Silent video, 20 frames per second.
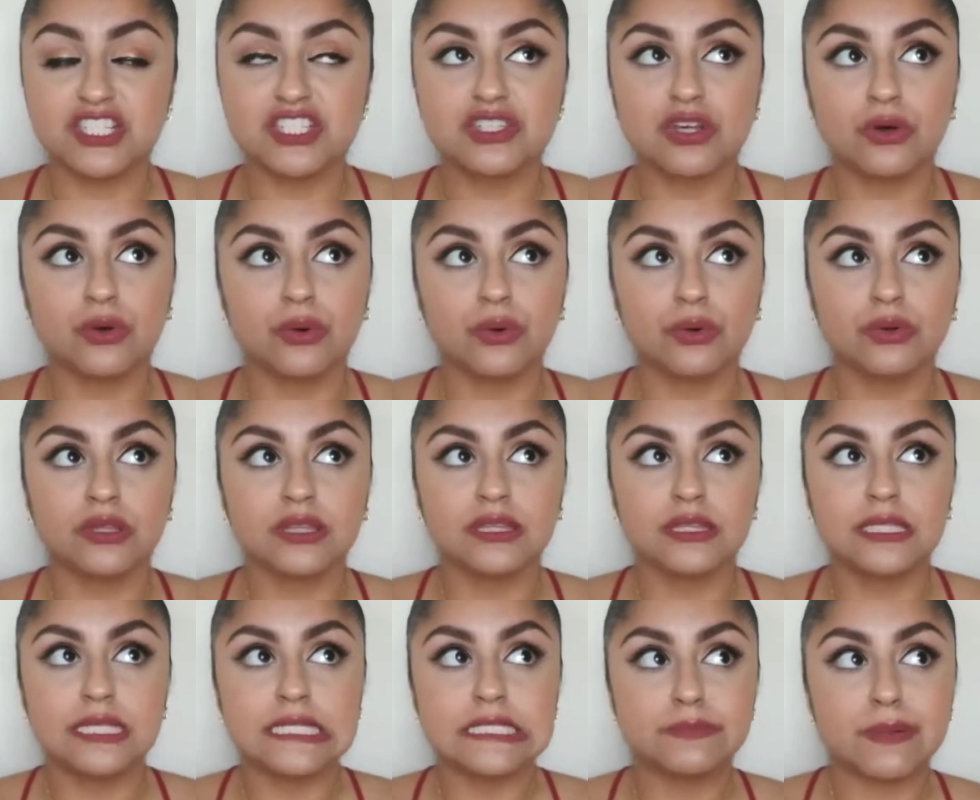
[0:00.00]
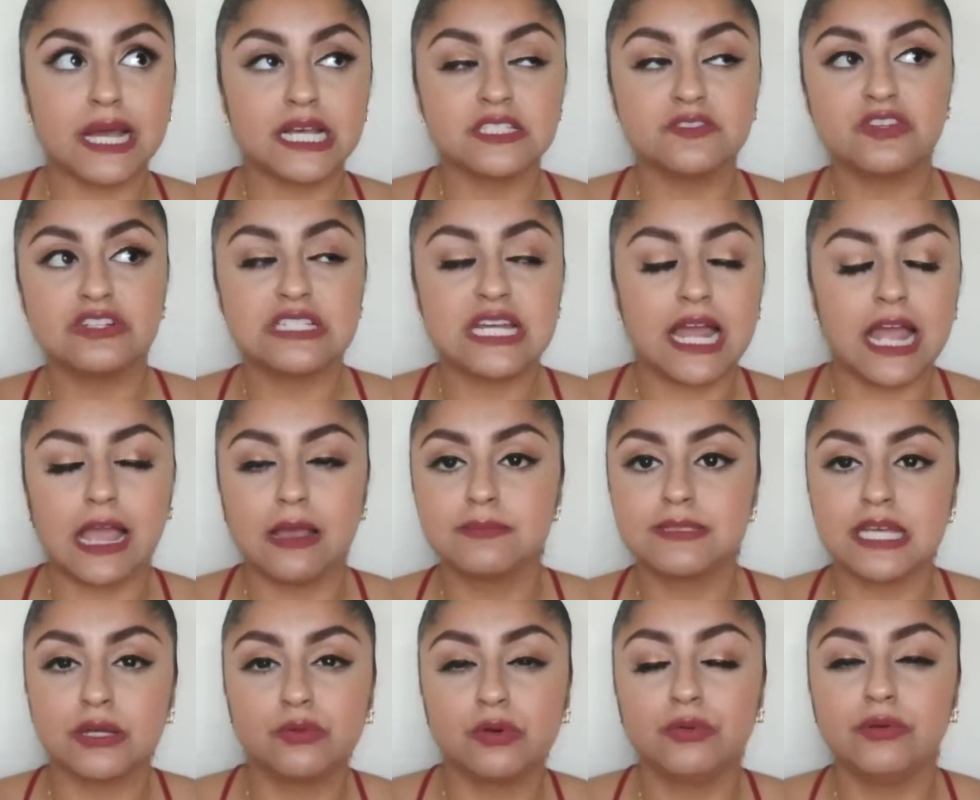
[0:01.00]
So these past few times,
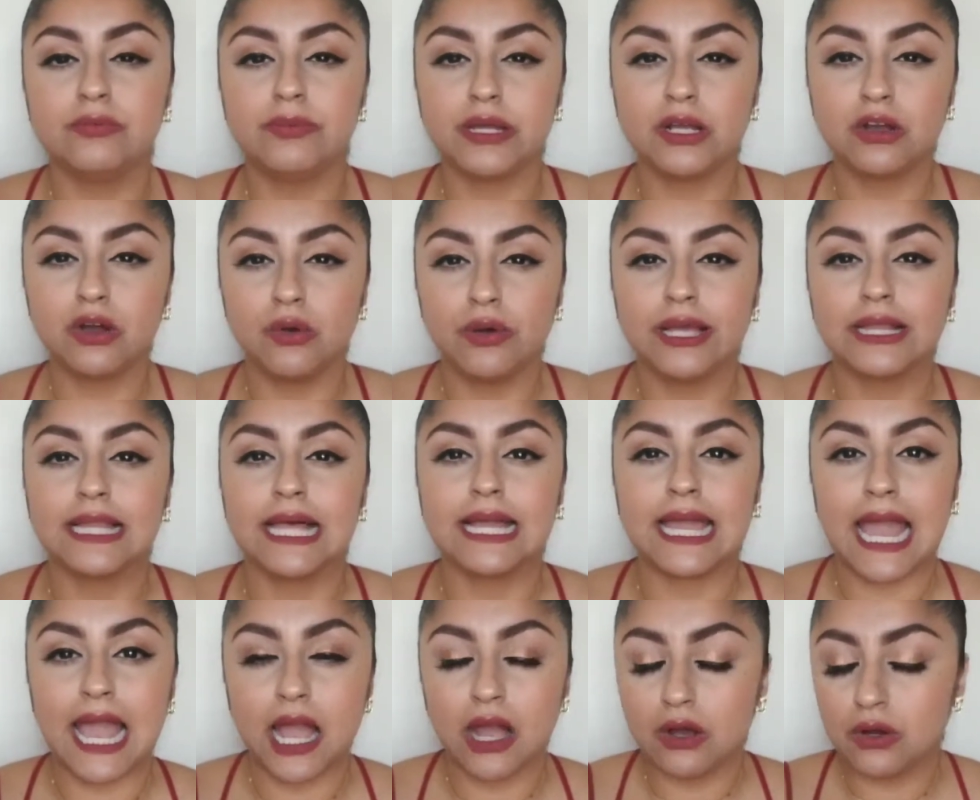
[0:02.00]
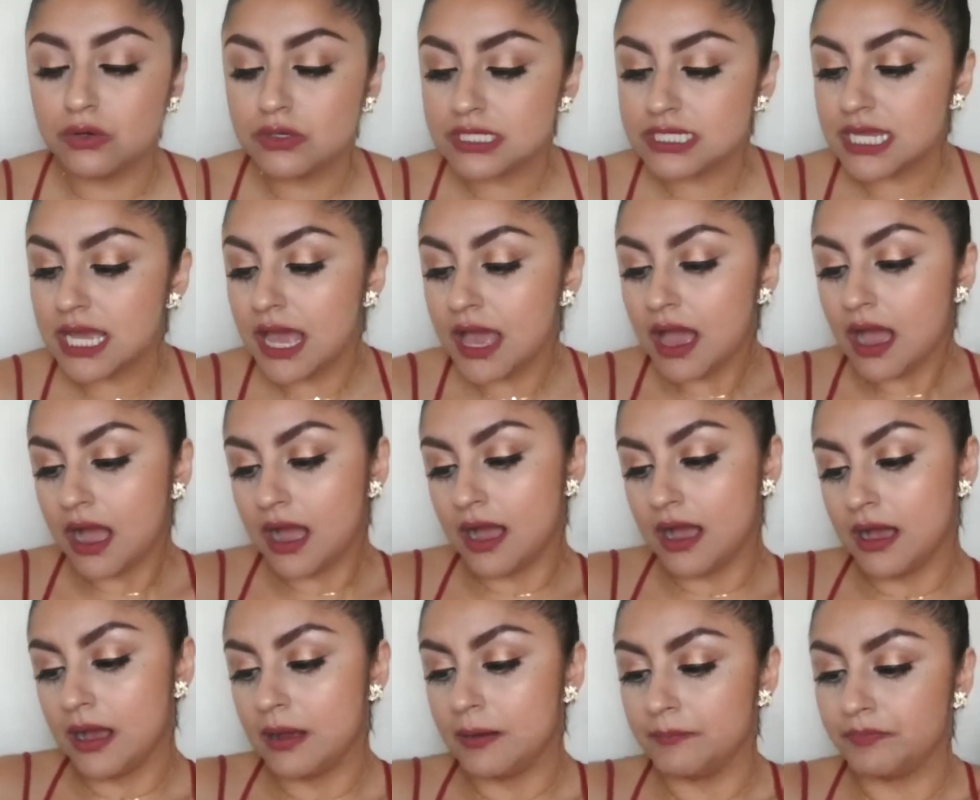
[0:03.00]
like when we've been going like out,
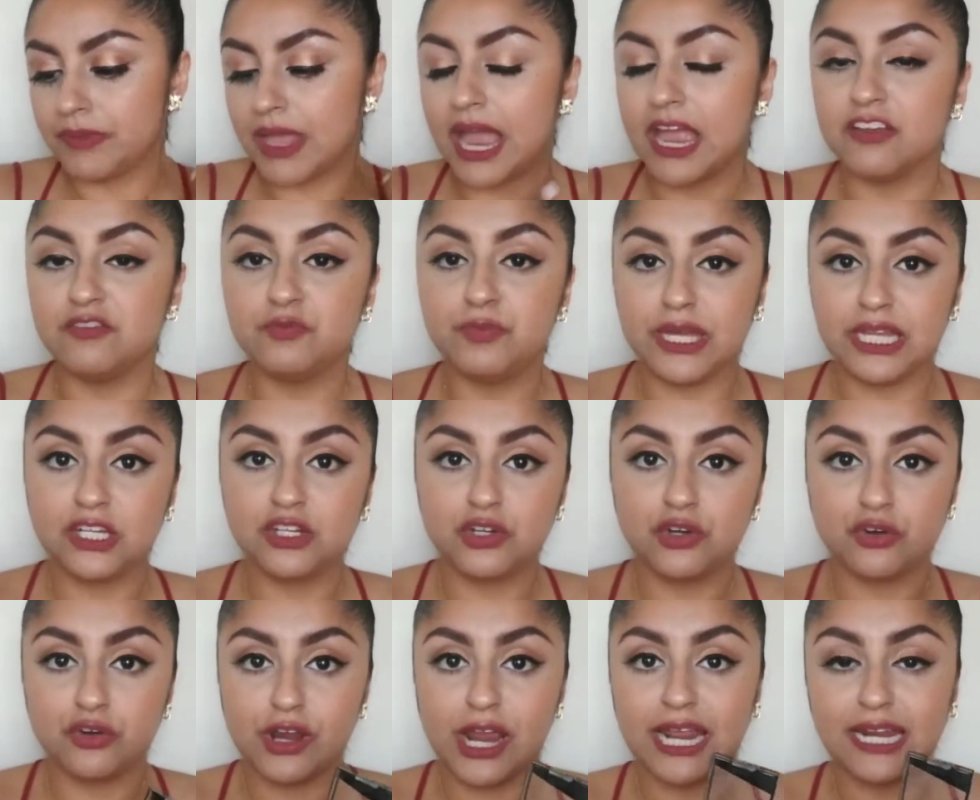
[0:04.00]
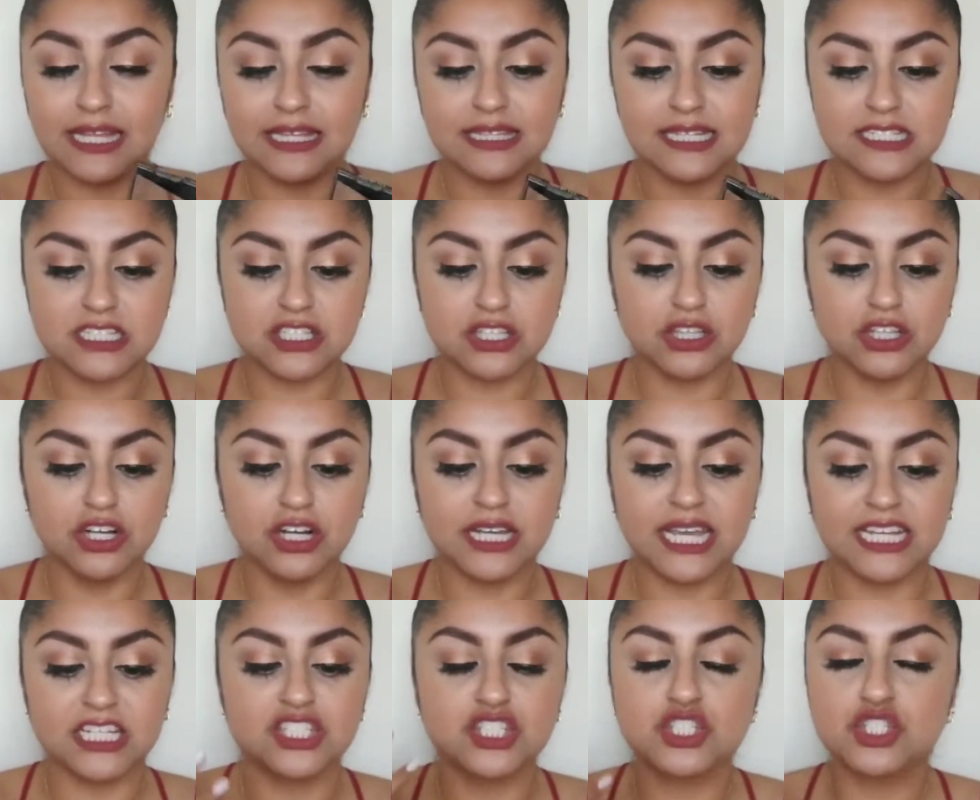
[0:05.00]
I've been creating this look.
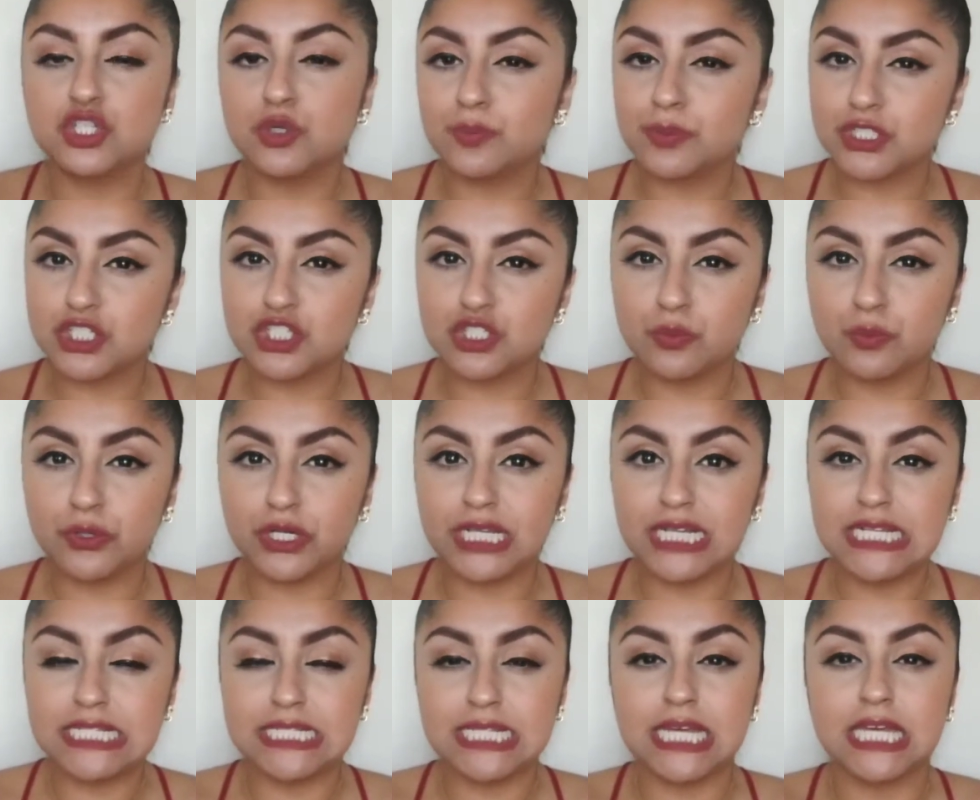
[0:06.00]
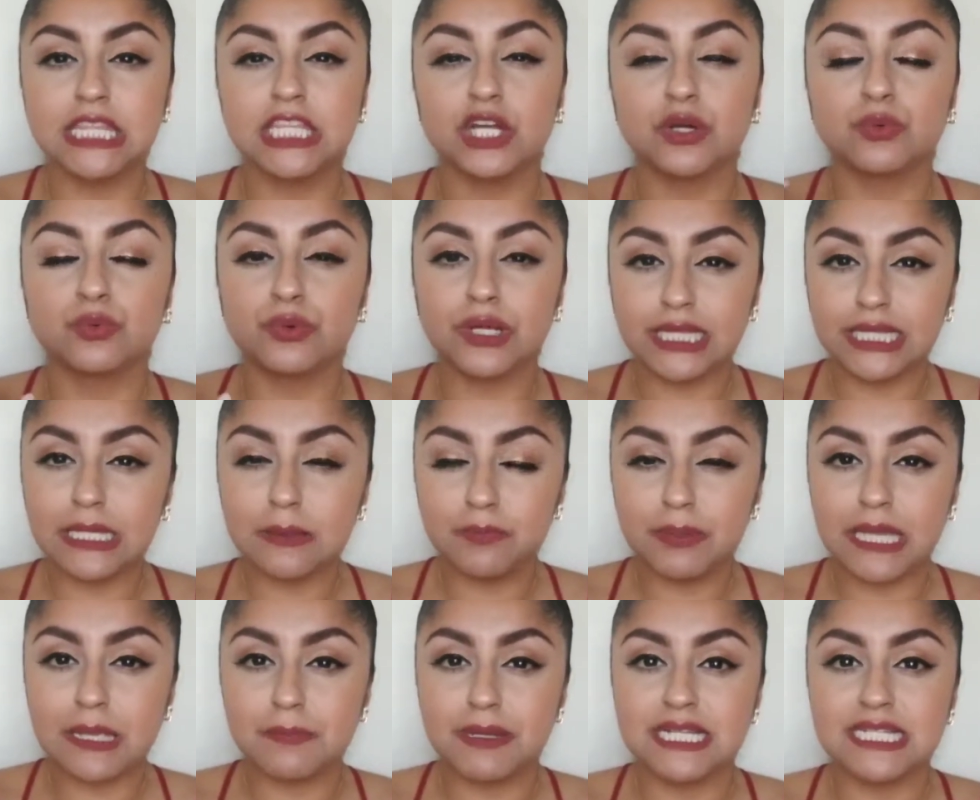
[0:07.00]
It's super easy. They're really
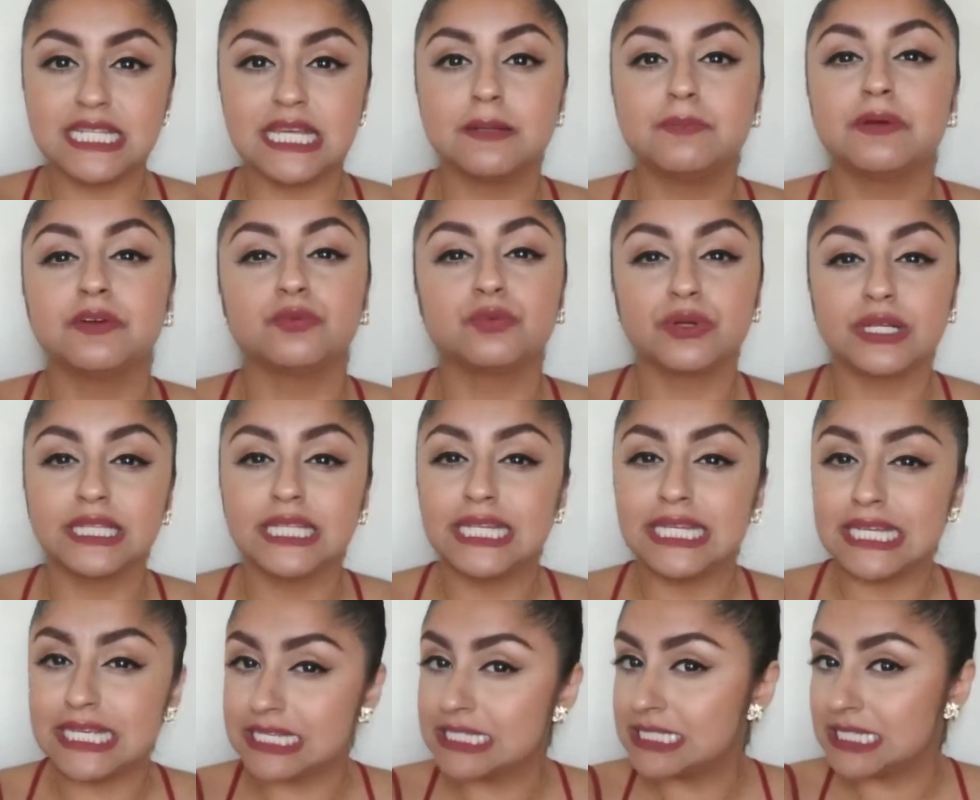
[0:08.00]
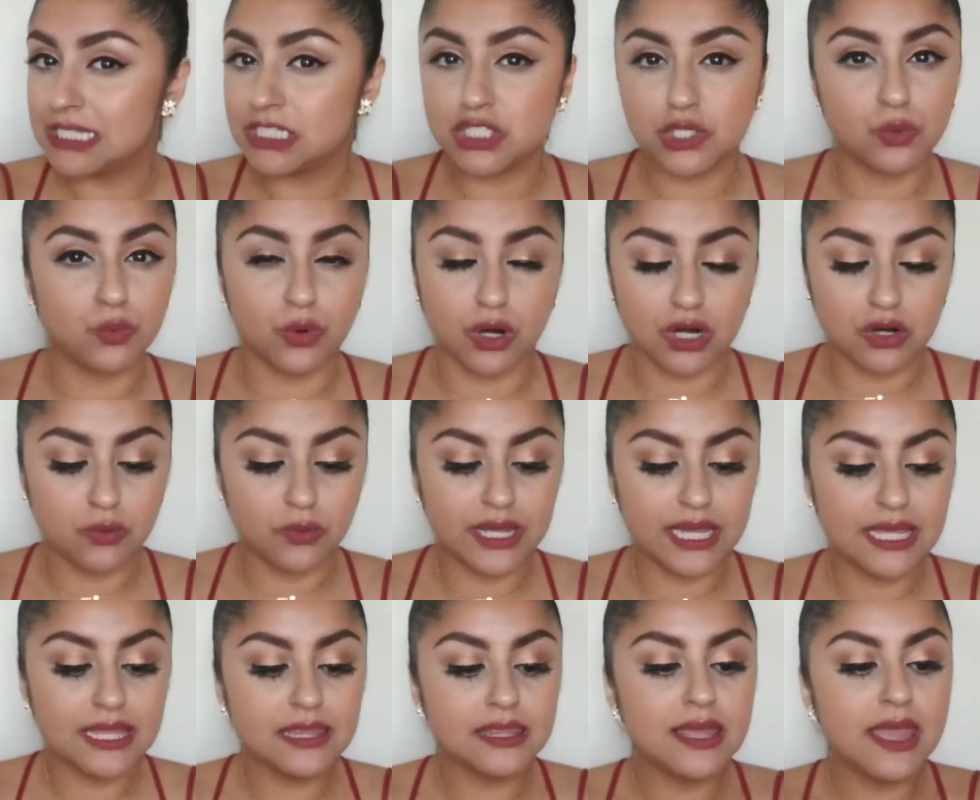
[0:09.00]
pigmented, but really easy to work
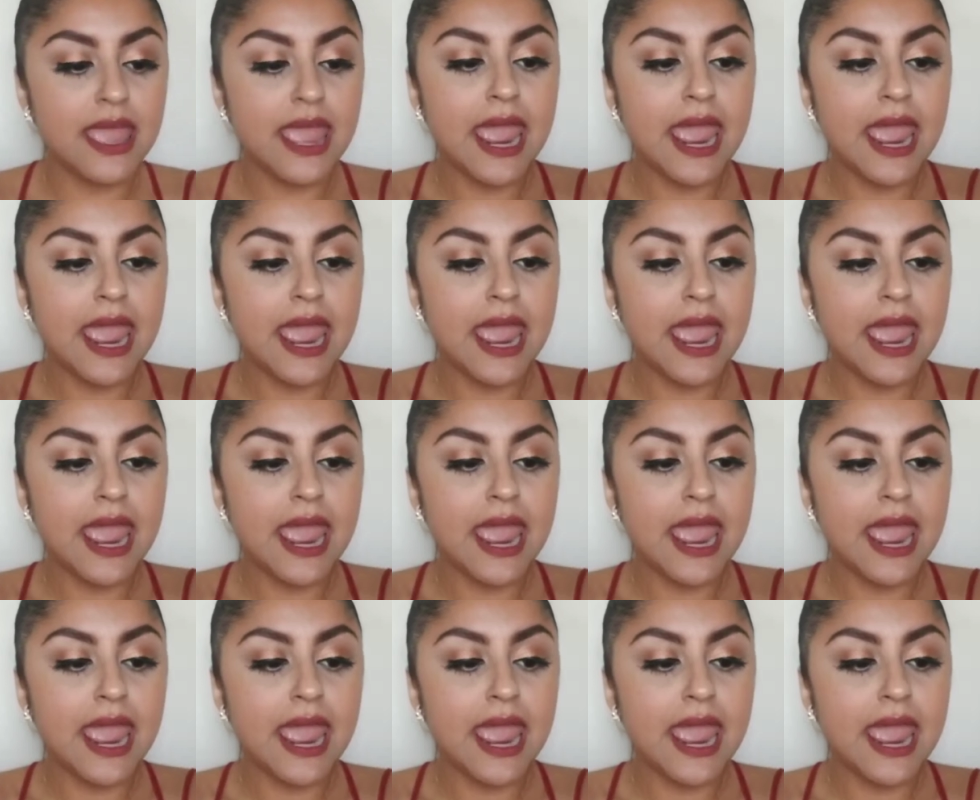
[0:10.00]
with.